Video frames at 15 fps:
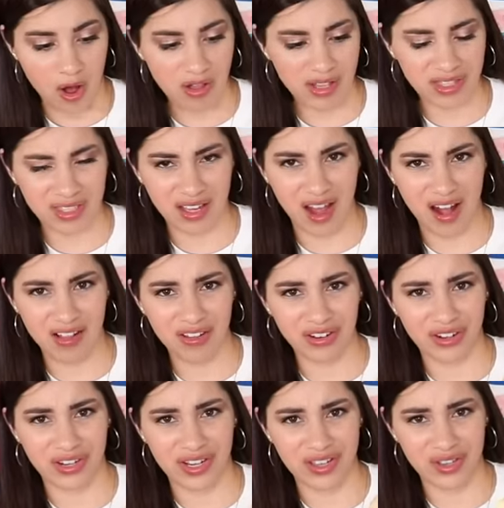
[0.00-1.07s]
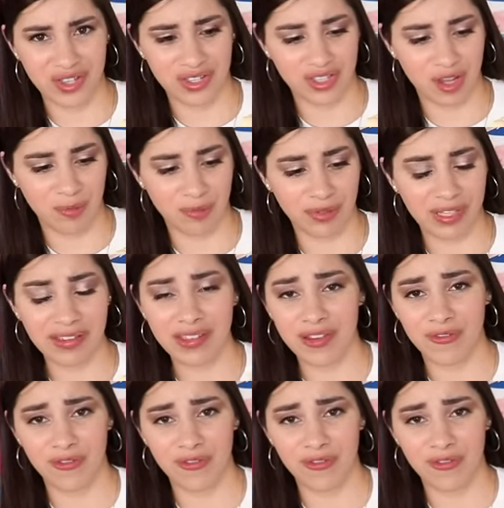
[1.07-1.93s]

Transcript: All its color is just completely